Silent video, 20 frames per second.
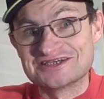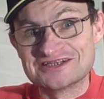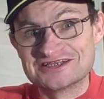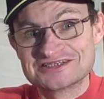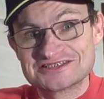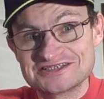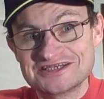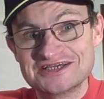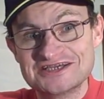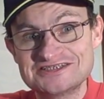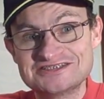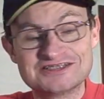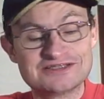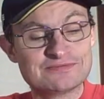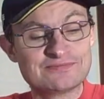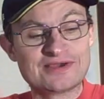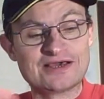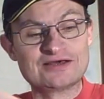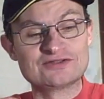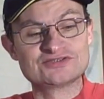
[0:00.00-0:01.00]
and excited
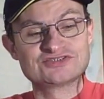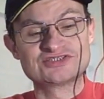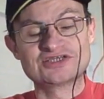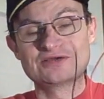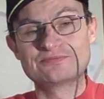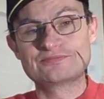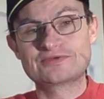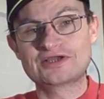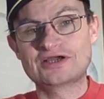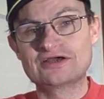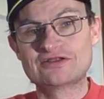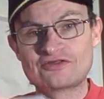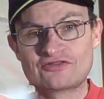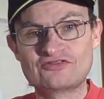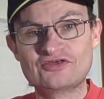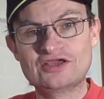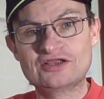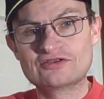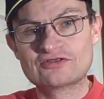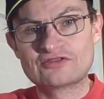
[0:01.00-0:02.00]
about some kind of
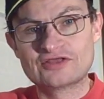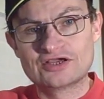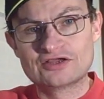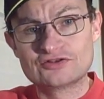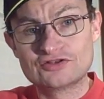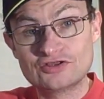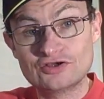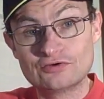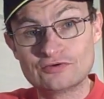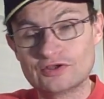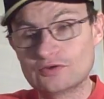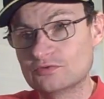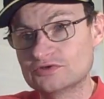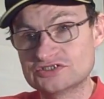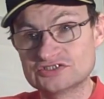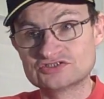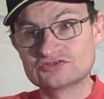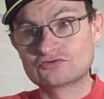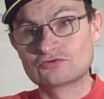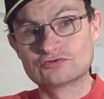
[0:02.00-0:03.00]
thing that they're doing,
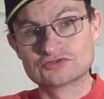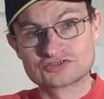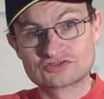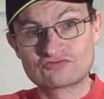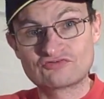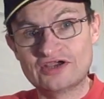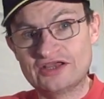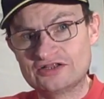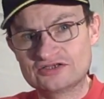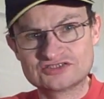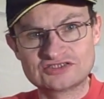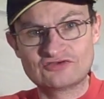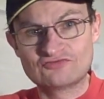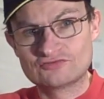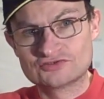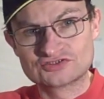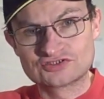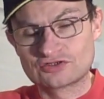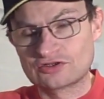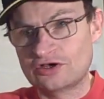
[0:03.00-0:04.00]
which is of course great because
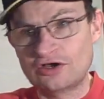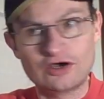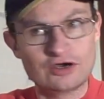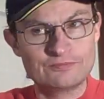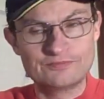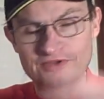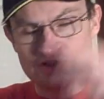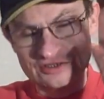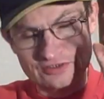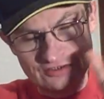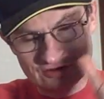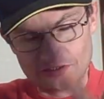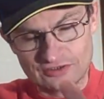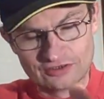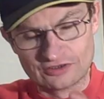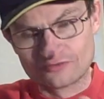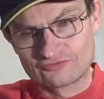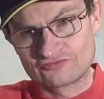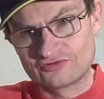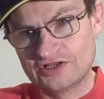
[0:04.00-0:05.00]
everyone's got a hobby and, you
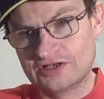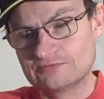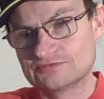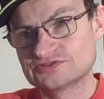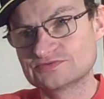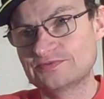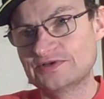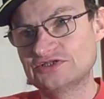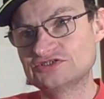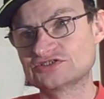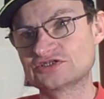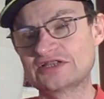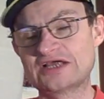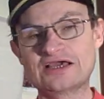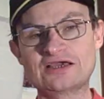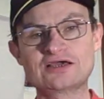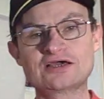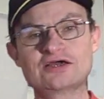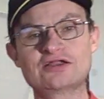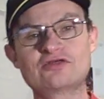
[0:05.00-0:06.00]
know, freedom of speech and
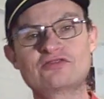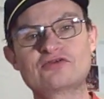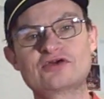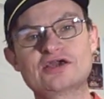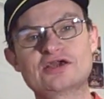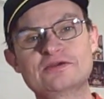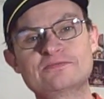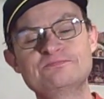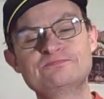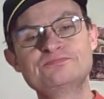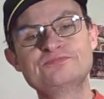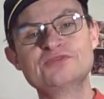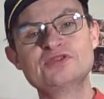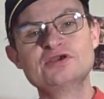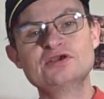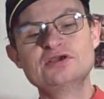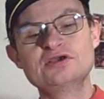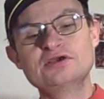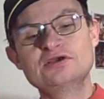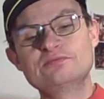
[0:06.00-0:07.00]
that kind of thing.
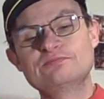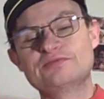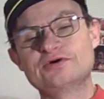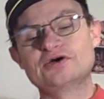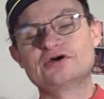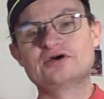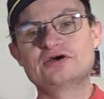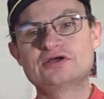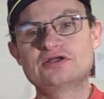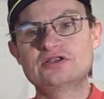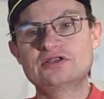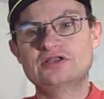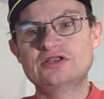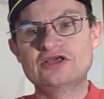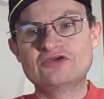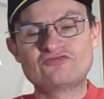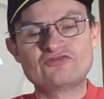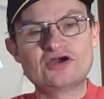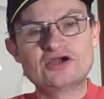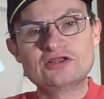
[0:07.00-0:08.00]
But
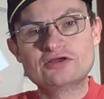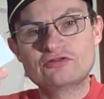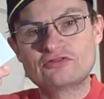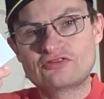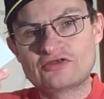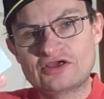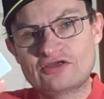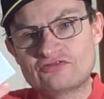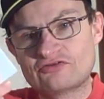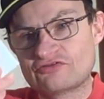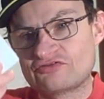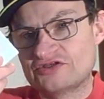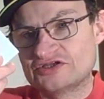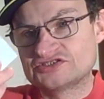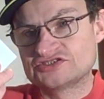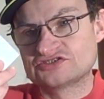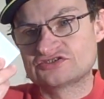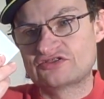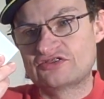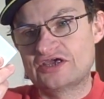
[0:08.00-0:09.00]
if I don't think that
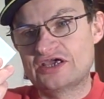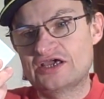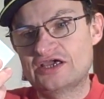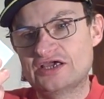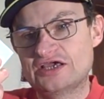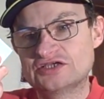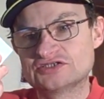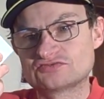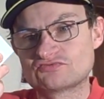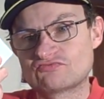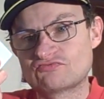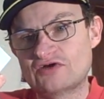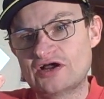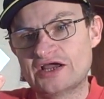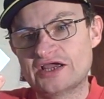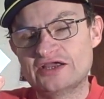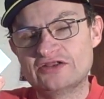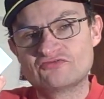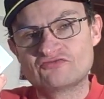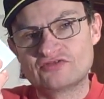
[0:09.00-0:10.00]
this thing is
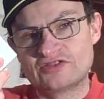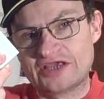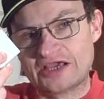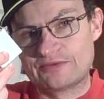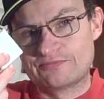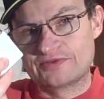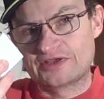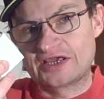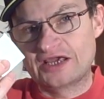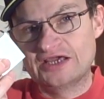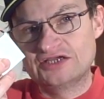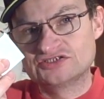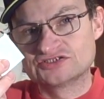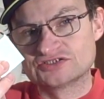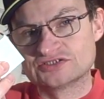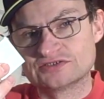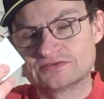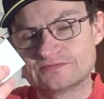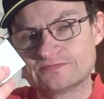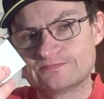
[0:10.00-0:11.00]
right for the
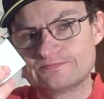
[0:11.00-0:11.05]
application,